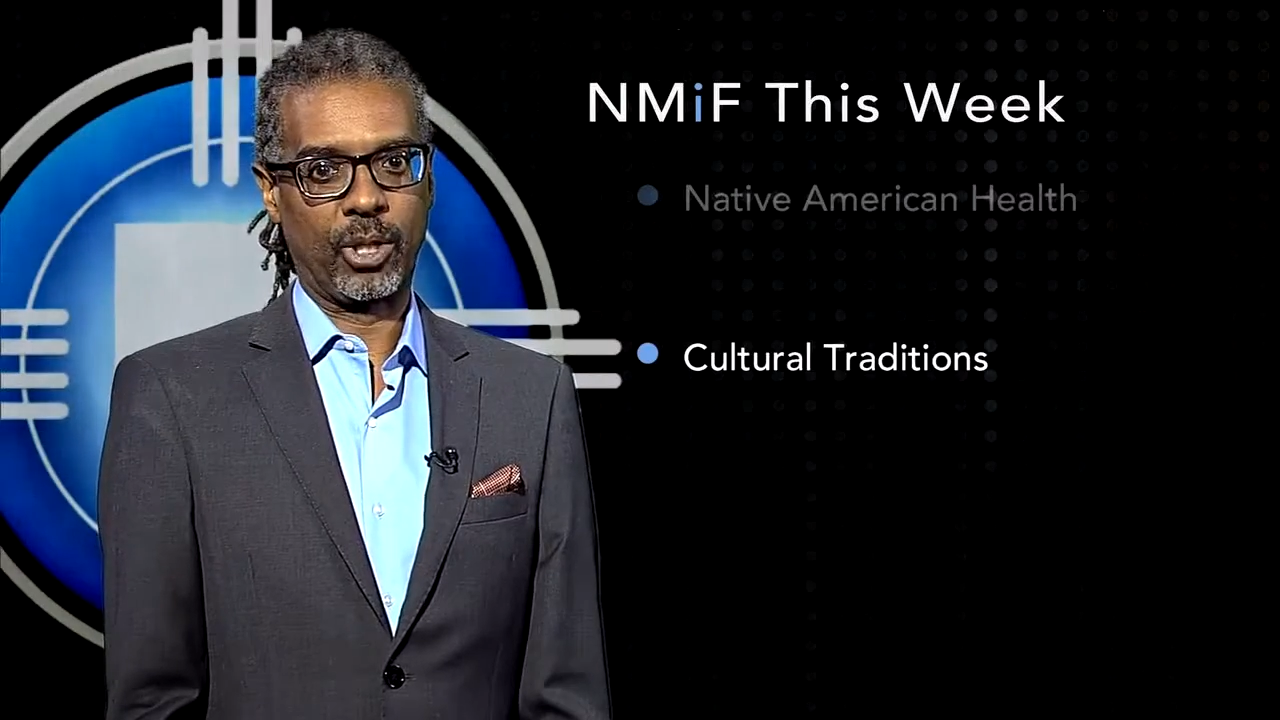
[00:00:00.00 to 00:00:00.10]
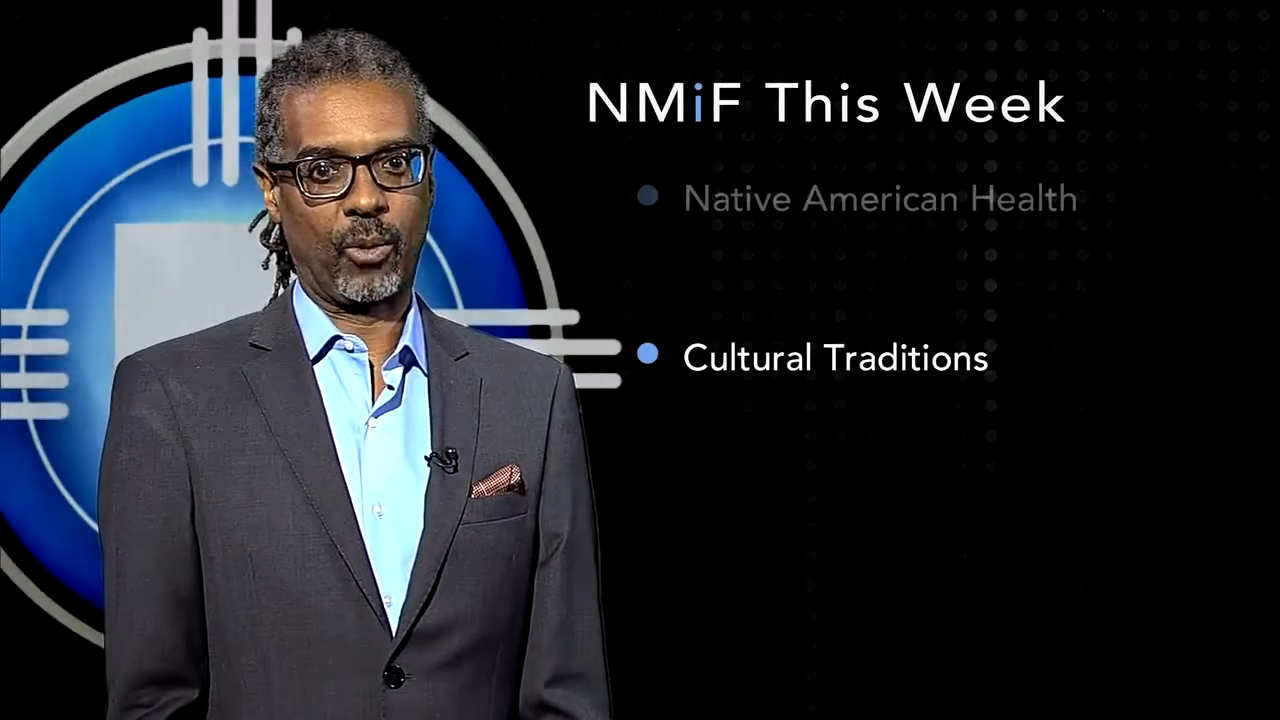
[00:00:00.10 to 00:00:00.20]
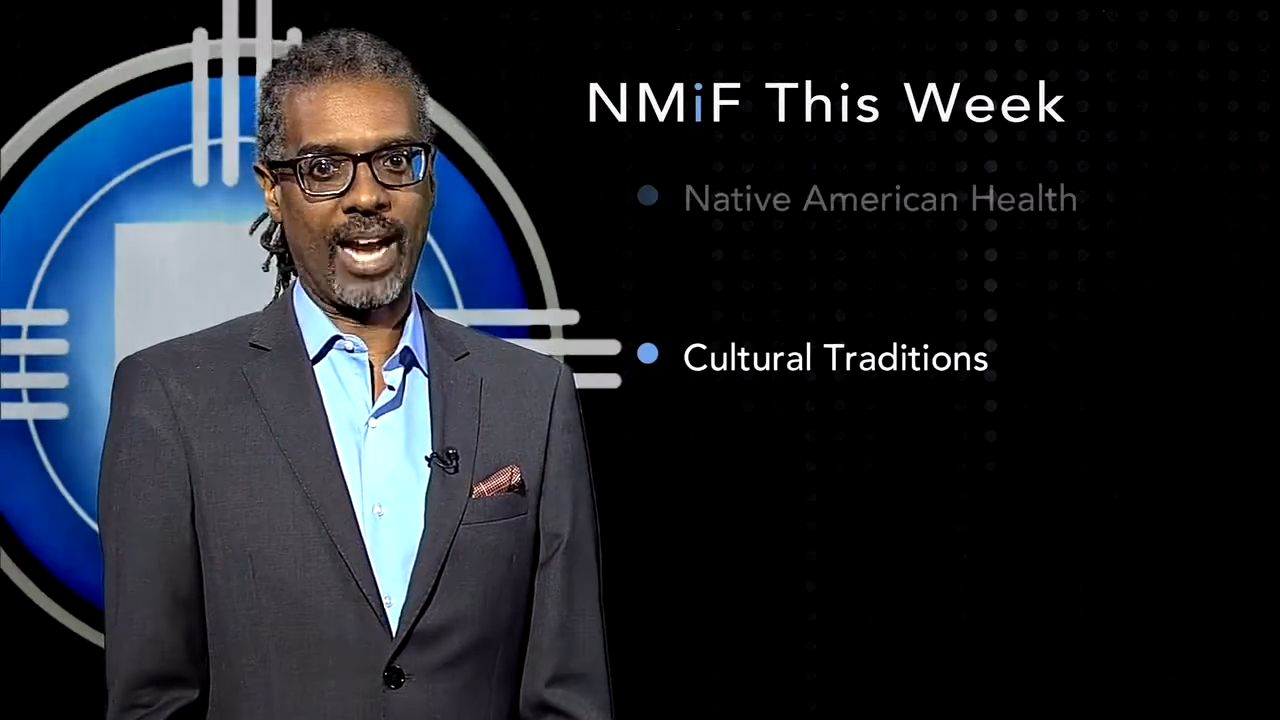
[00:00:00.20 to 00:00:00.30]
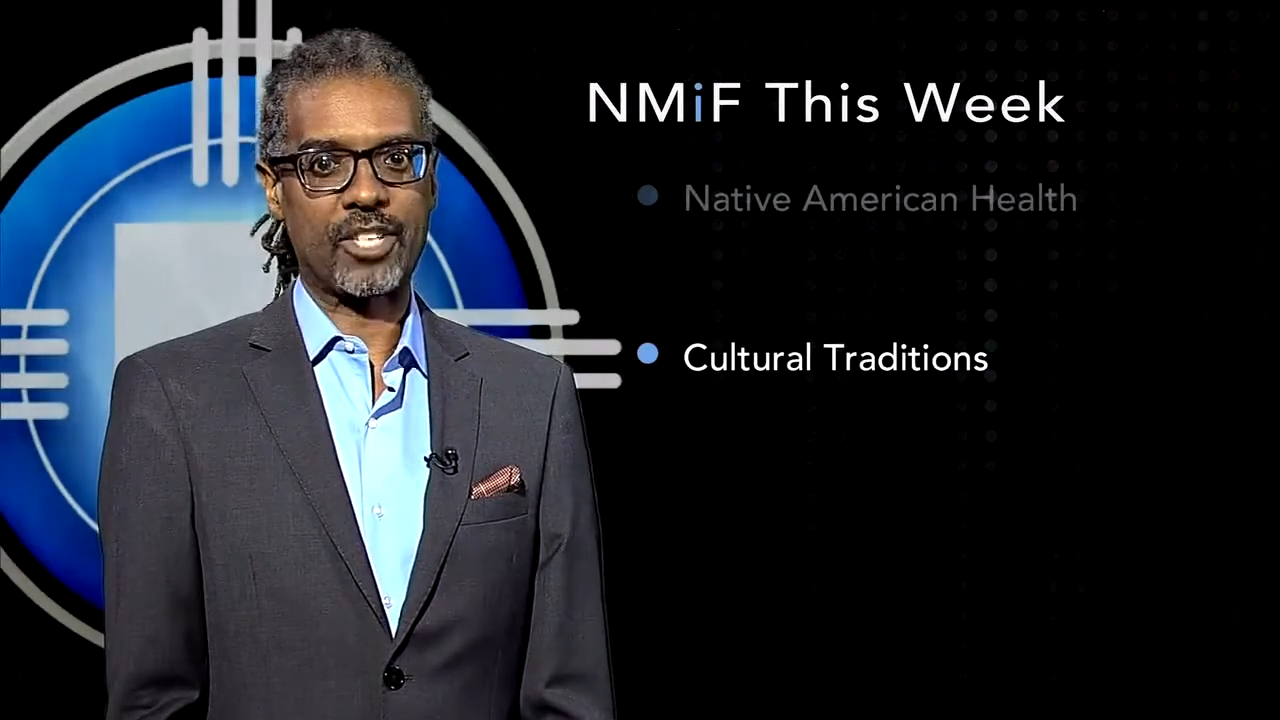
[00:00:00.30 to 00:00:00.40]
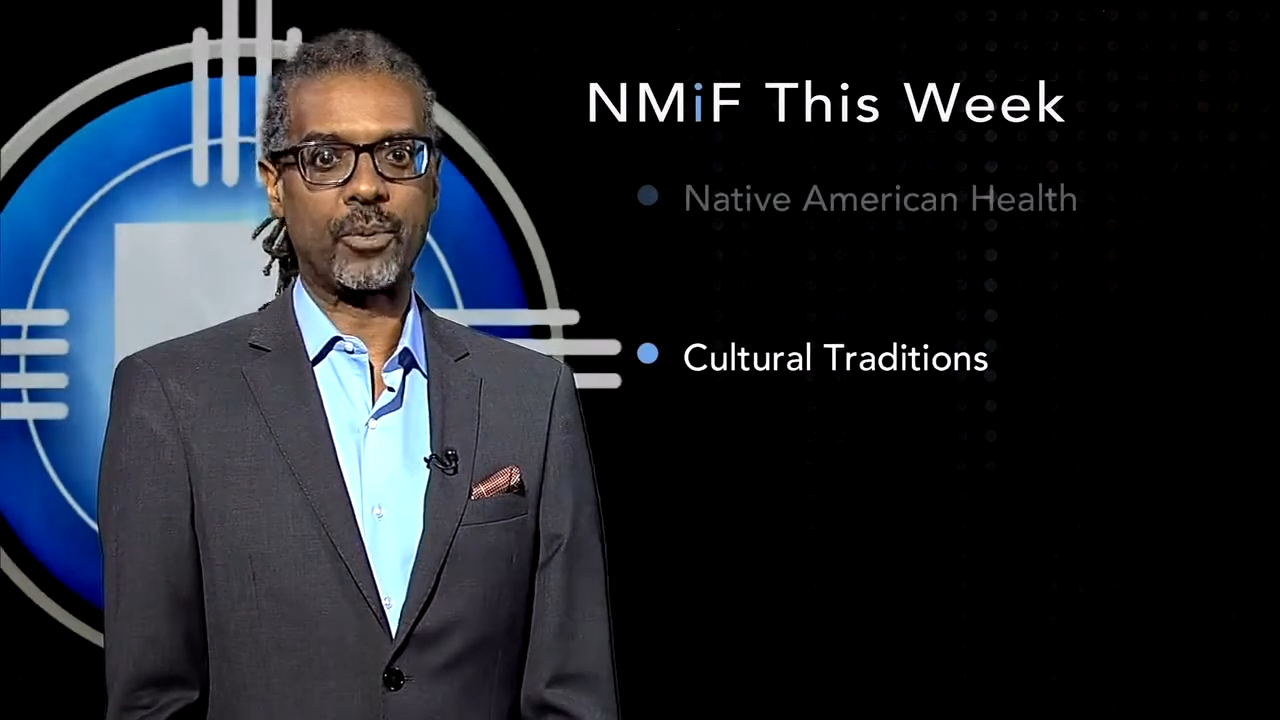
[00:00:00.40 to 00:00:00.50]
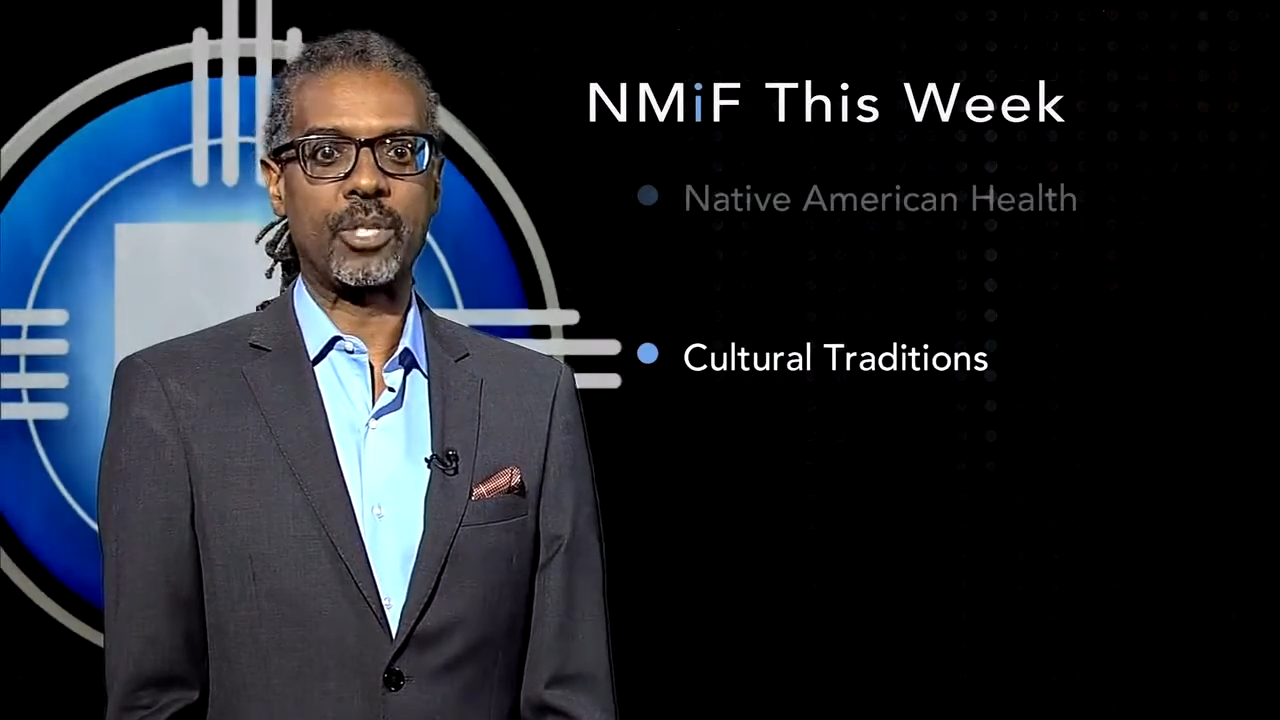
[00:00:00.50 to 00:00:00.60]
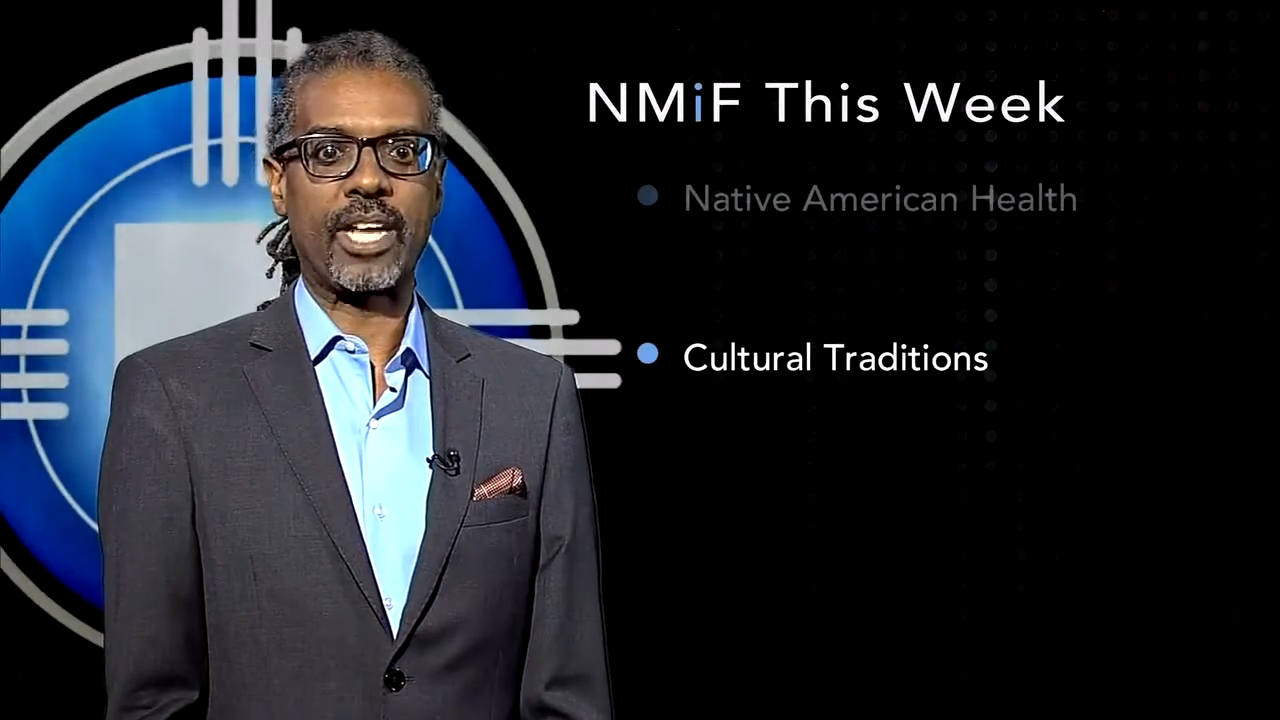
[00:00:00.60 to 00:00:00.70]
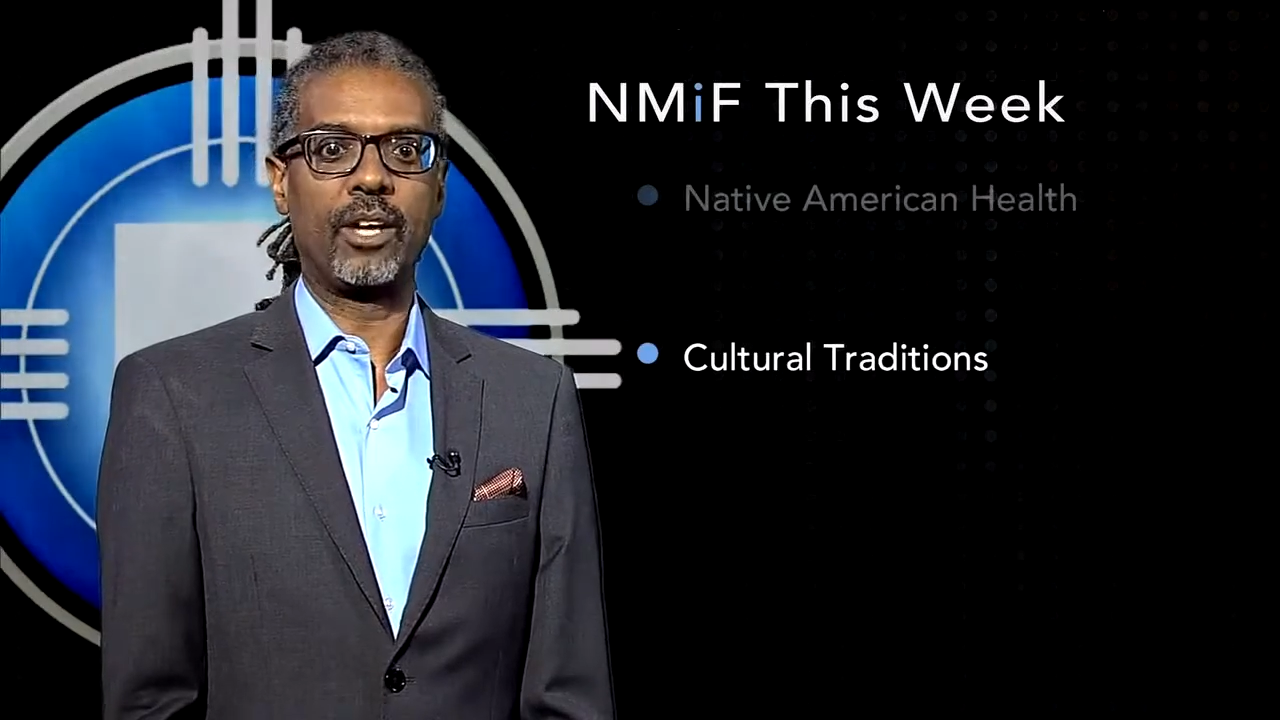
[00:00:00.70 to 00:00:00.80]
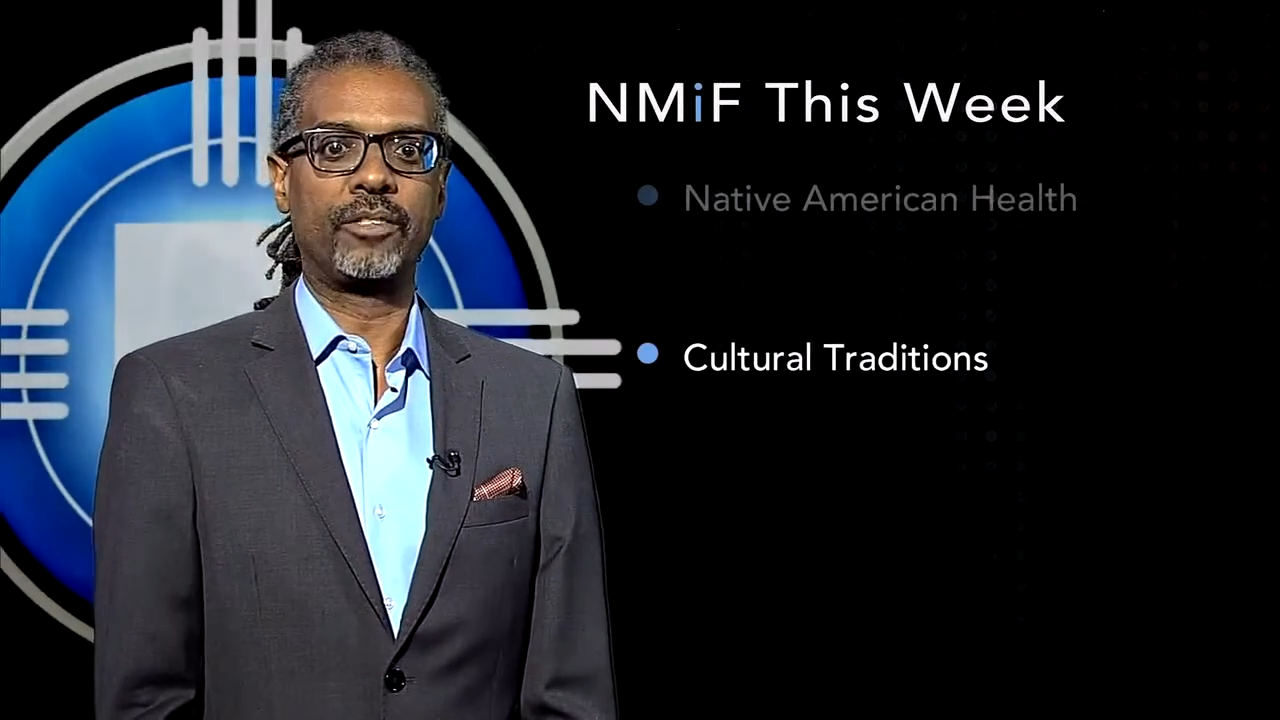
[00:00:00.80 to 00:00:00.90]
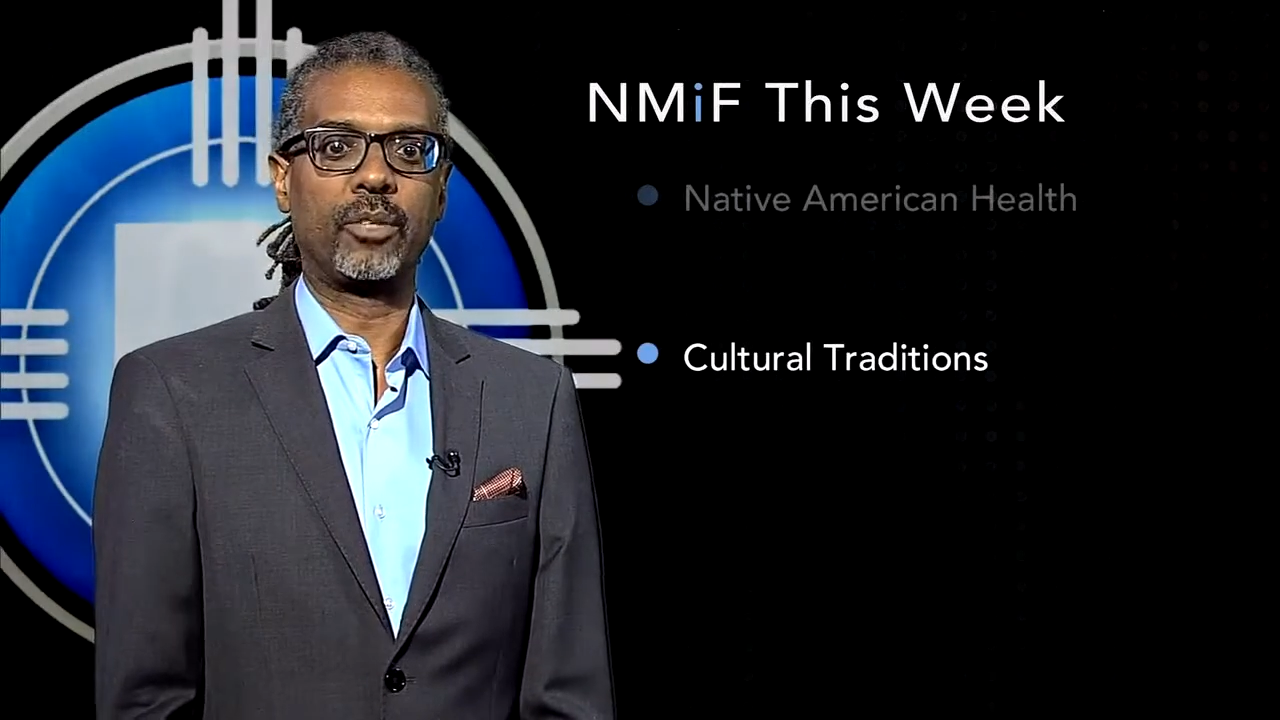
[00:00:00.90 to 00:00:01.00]
grassroots
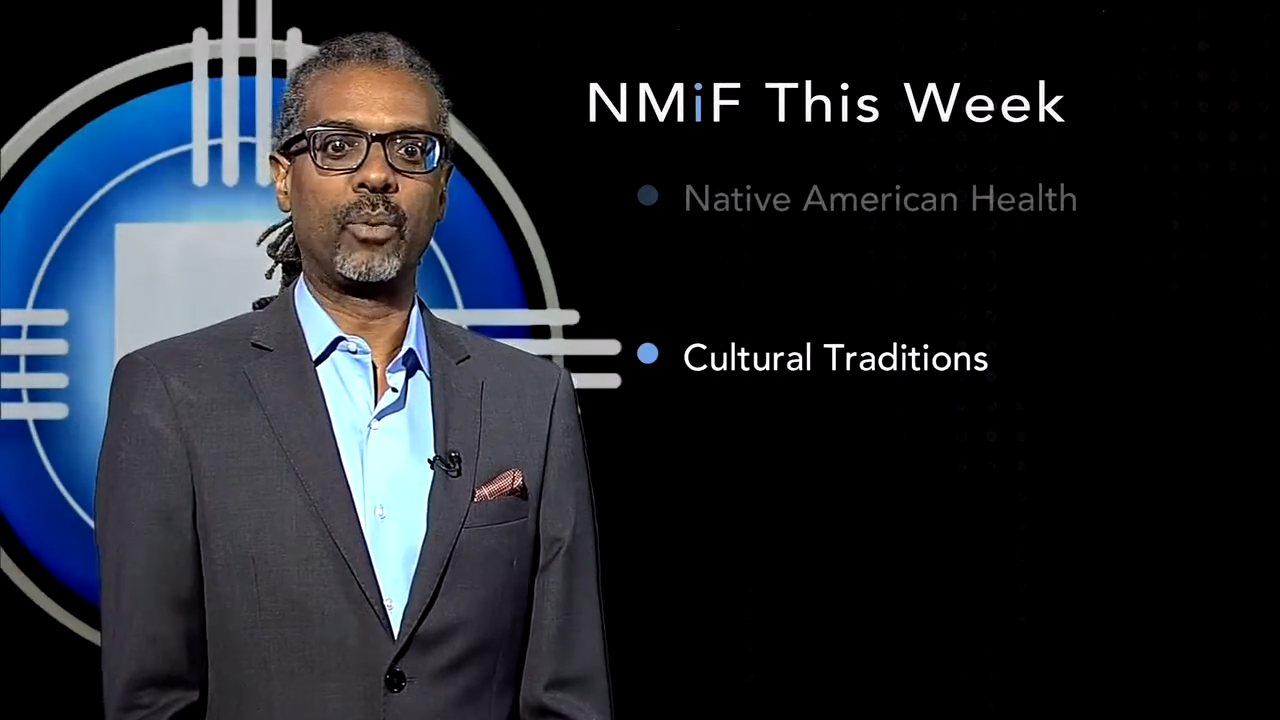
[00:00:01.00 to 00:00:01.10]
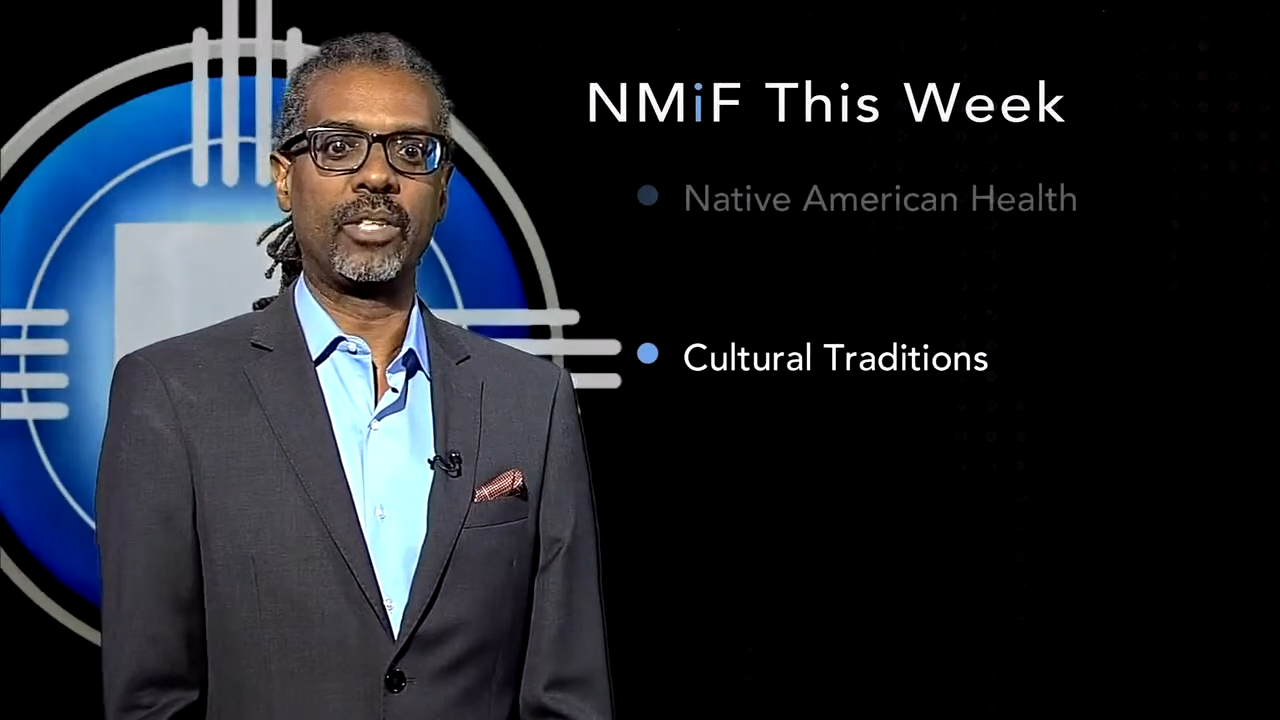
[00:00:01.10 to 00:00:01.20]
health and